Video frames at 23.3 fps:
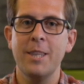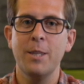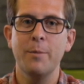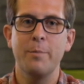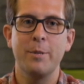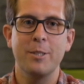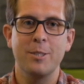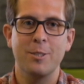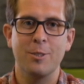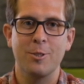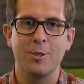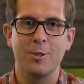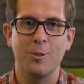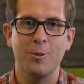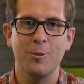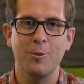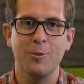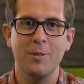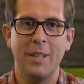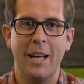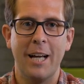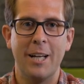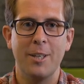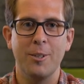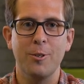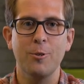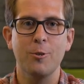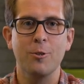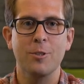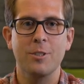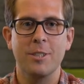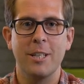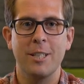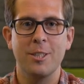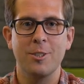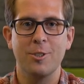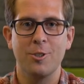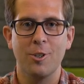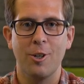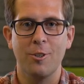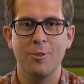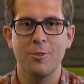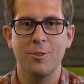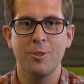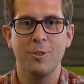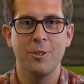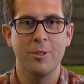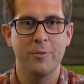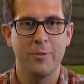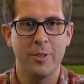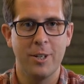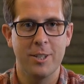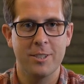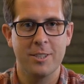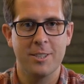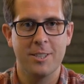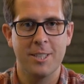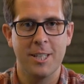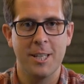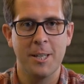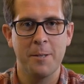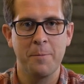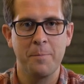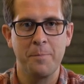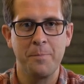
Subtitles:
in the Business School at York St. John University.